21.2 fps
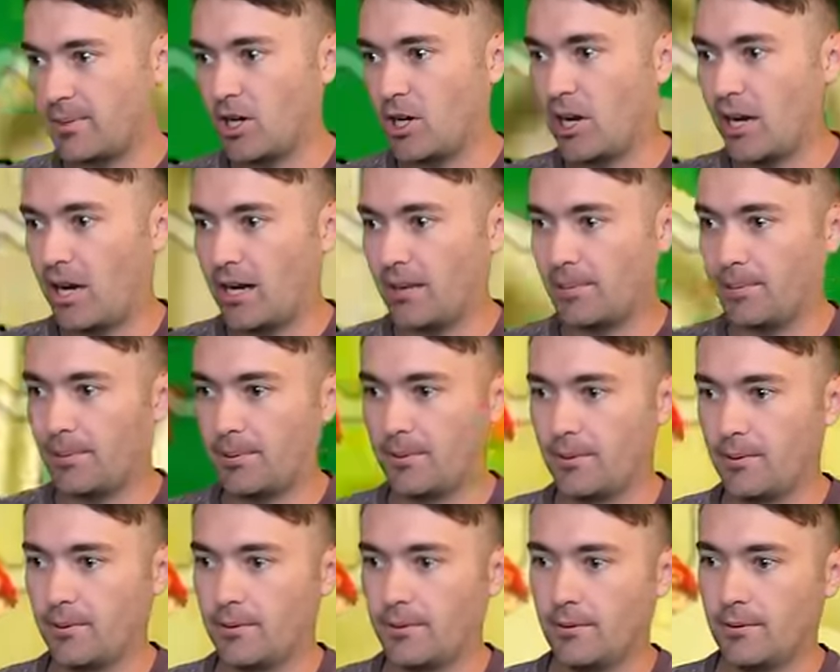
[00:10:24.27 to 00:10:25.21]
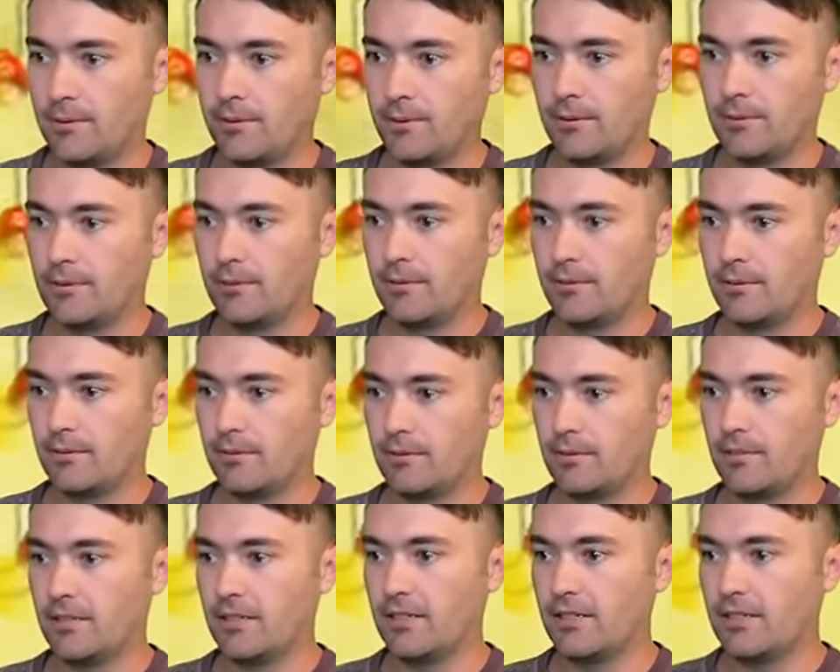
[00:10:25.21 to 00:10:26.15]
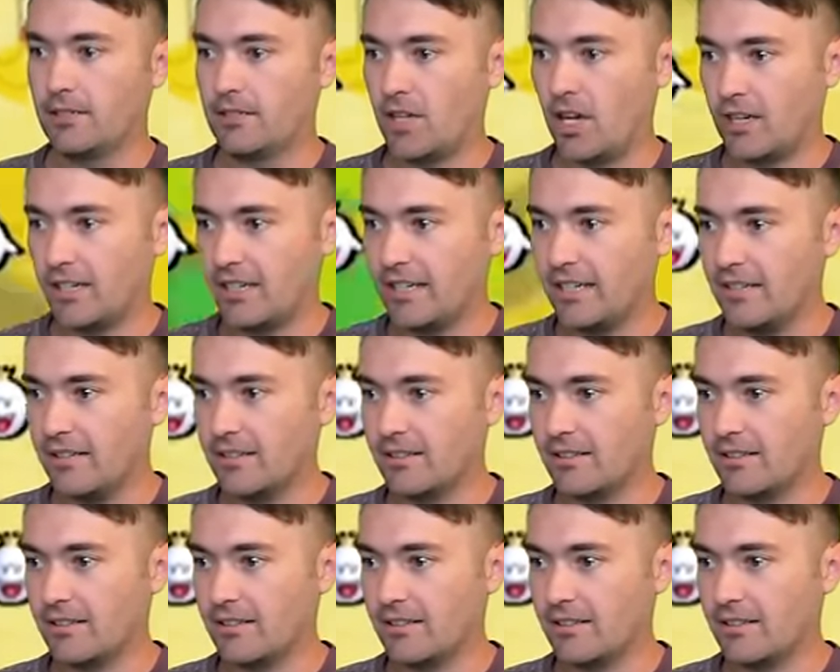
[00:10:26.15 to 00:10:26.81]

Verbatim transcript: to hop. Not get